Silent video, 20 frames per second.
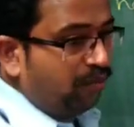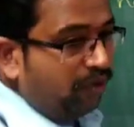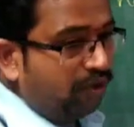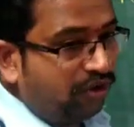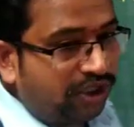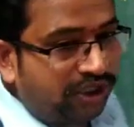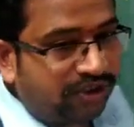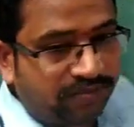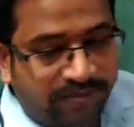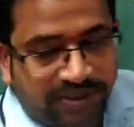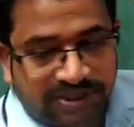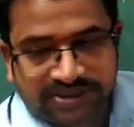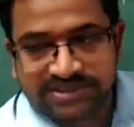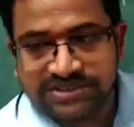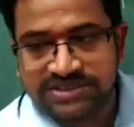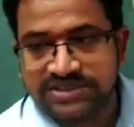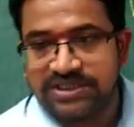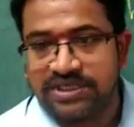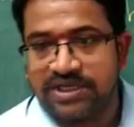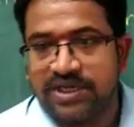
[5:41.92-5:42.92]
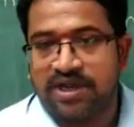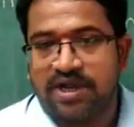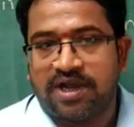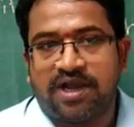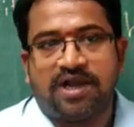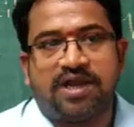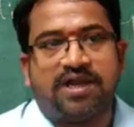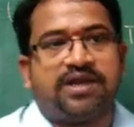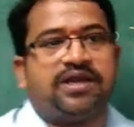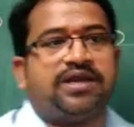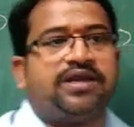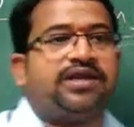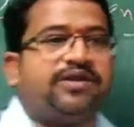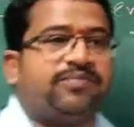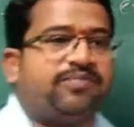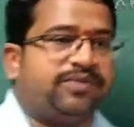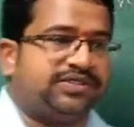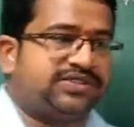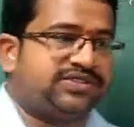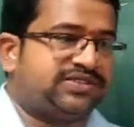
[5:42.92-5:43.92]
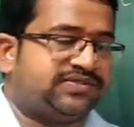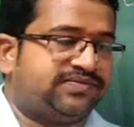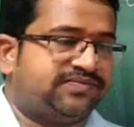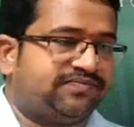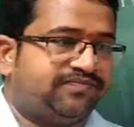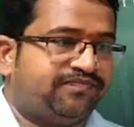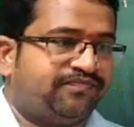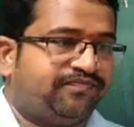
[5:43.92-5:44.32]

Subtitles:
blue litmus and red litmus.